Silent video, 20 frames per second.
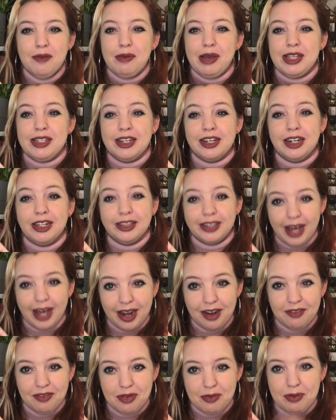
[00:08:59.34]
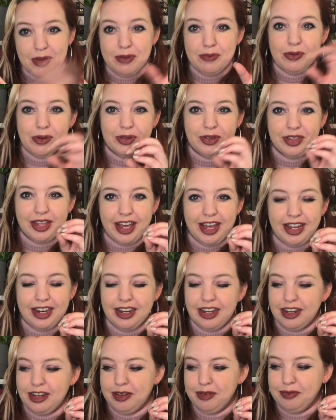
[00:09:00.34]
based on a lot of the people that
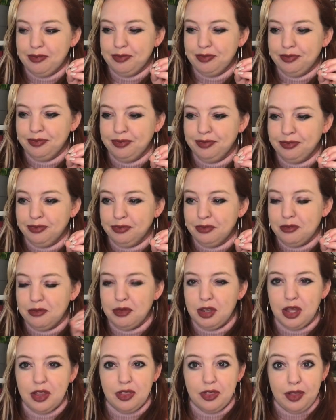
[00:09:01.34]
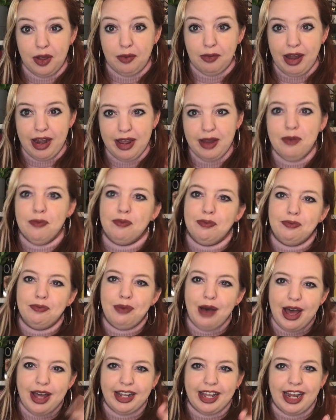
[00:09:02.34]
um, that read it,
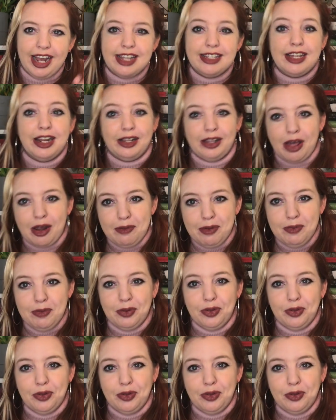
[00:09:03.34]
but like I said, a lot of people